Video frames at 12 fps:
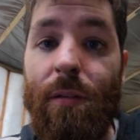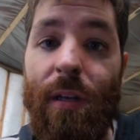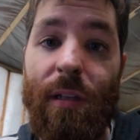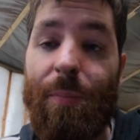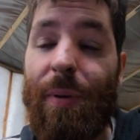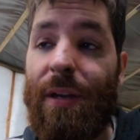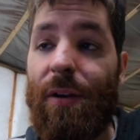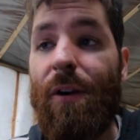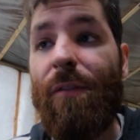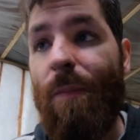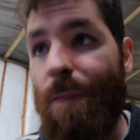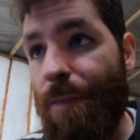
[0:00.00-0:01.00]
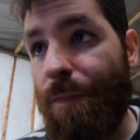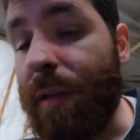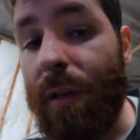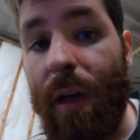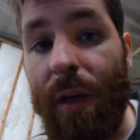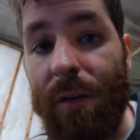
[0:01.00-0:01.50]
take the paint off, get
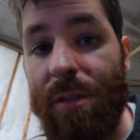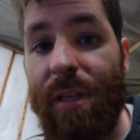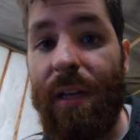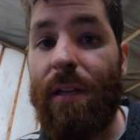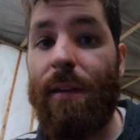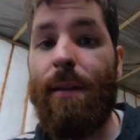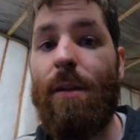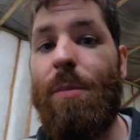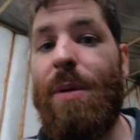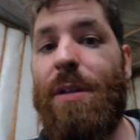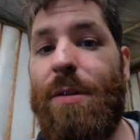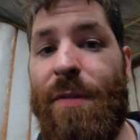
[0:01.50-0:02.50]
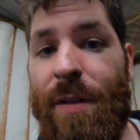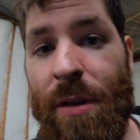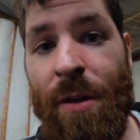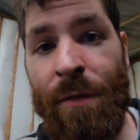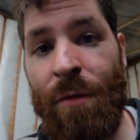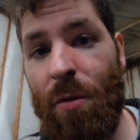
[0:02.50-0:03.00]
the hanger sanded a little bit to fit the
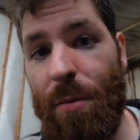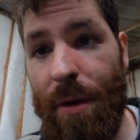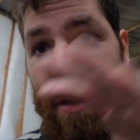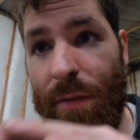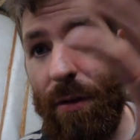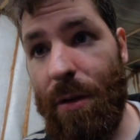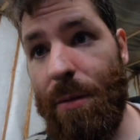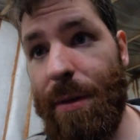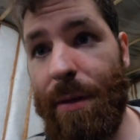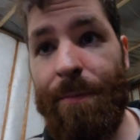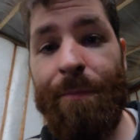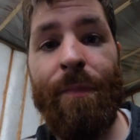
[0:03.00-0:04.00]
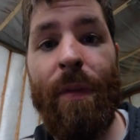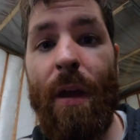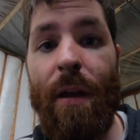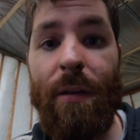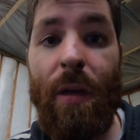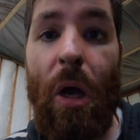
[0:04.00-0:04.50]
conformity of a little bit,
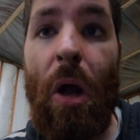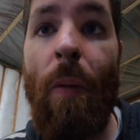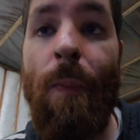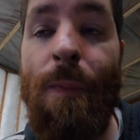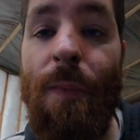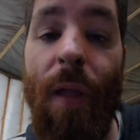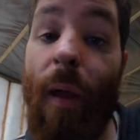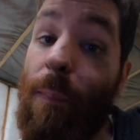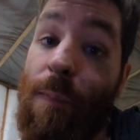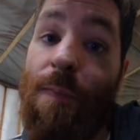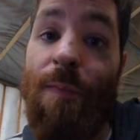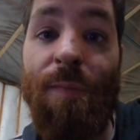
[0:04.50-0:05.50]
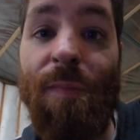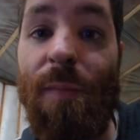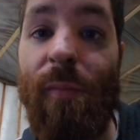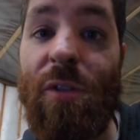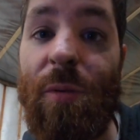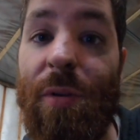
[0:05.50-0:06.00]
and yeah,
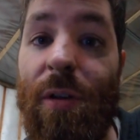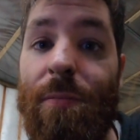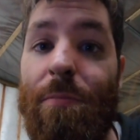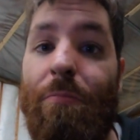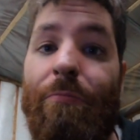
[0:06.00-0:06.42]
should be good.